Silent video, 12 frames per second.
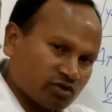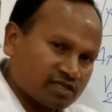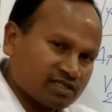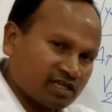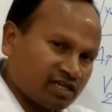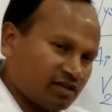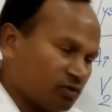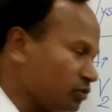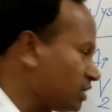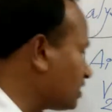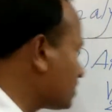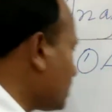is there. We
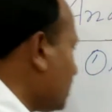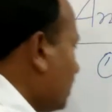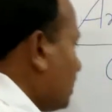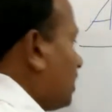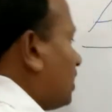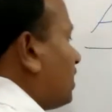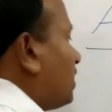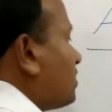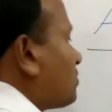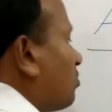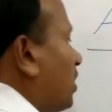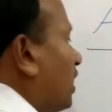can say it is
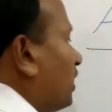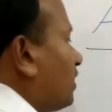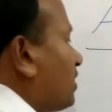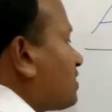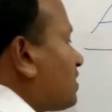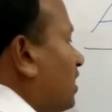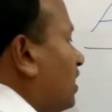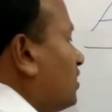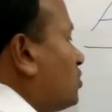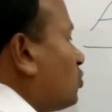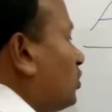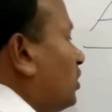minus
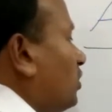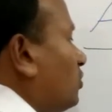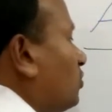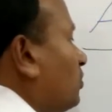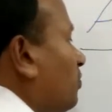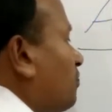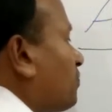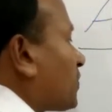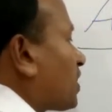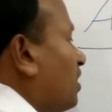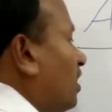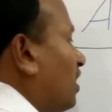I2 into
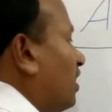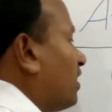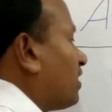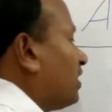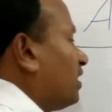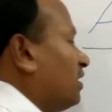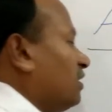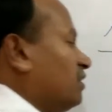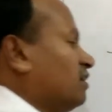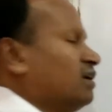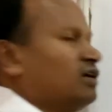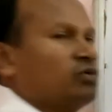RL.
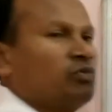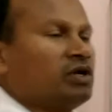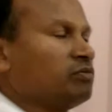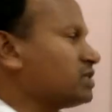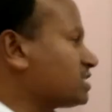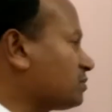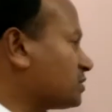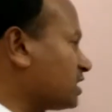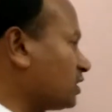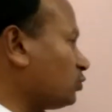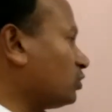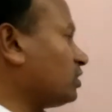When we
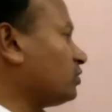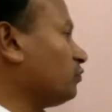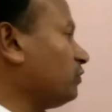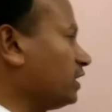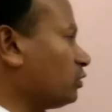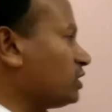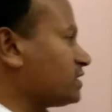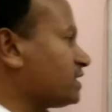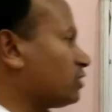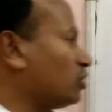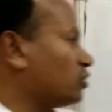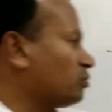substitute V2 is
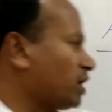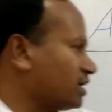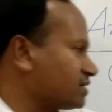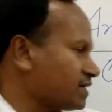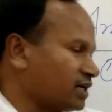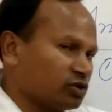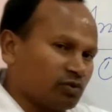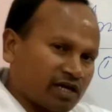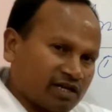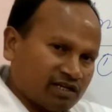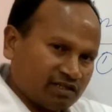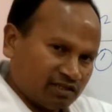equal to minus I2
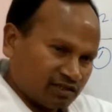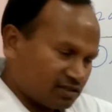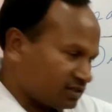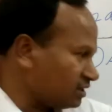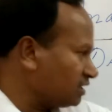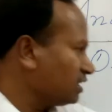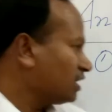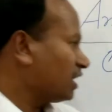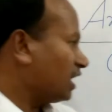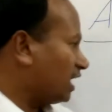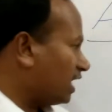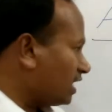RL here,
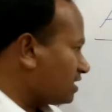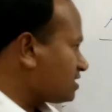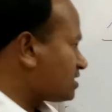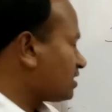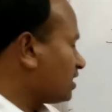and